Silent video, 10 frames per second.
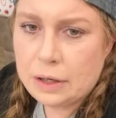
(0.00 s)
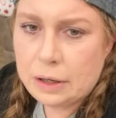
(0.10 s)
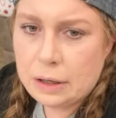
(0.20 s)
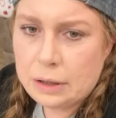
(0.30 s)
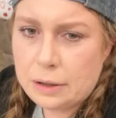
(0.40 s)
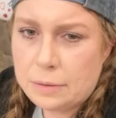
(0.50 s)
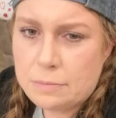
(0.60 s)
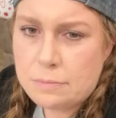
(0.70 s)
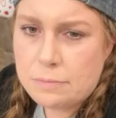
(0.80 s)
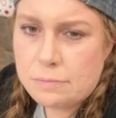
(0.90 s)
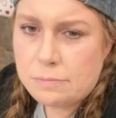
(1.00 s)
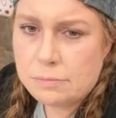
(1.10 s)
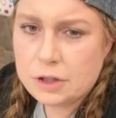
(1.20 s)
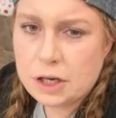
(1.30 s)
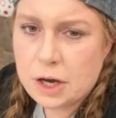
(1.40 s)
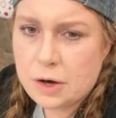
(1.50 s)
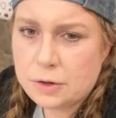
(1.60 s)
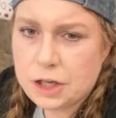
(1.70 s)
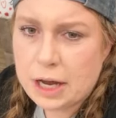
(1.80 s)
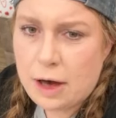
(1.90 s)
to
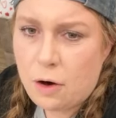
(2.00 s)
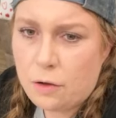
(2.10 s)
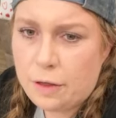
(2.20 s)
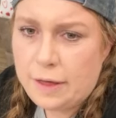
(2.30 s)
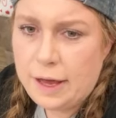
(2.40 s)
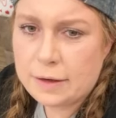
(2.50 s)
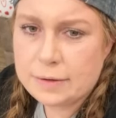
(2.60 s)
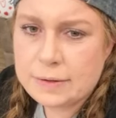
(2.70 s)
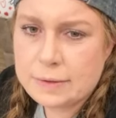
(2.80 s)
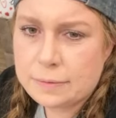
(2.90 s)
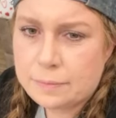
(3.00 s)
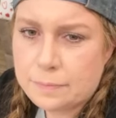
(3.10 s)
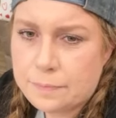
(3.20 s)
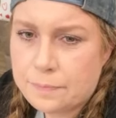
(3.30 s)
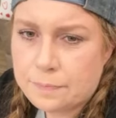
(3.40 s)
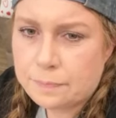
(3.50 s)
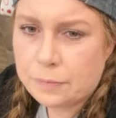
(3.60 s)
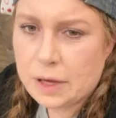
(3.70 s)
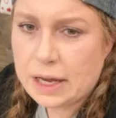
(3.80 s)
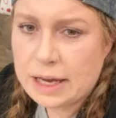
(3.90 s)
go check out all the things.
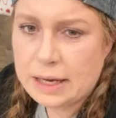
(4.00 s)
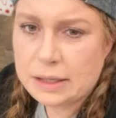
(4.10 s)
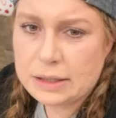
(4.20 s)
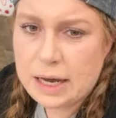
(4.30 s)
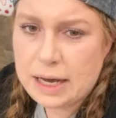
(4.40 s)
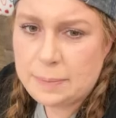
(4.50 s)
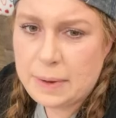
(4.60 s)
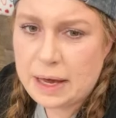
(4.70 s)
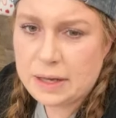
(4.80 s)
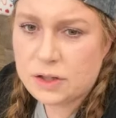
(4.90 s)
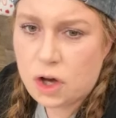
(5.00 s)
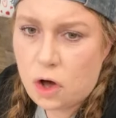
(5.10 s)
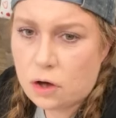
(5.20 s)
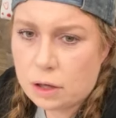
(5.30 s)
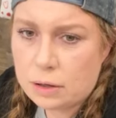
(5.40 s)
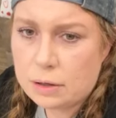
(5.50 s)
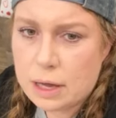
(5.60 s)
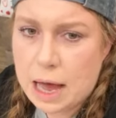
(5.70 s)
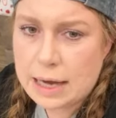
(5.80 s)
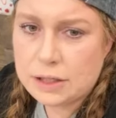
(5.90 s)
I can't type and talk.
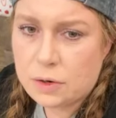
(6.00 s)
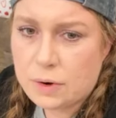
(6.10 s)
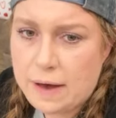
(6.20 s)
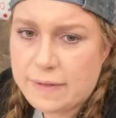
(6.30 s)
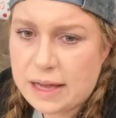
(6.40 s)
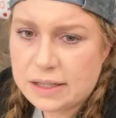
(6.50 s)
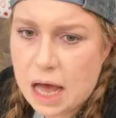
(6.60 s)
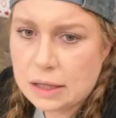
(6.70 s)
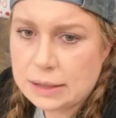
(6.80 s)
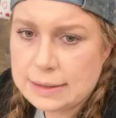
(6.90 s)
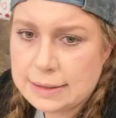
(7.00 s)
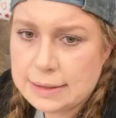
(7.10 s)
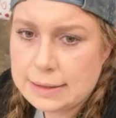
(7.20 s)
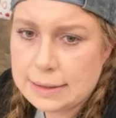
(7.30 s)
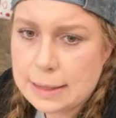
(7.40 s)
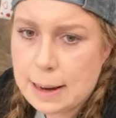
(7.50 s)
I don't have that talent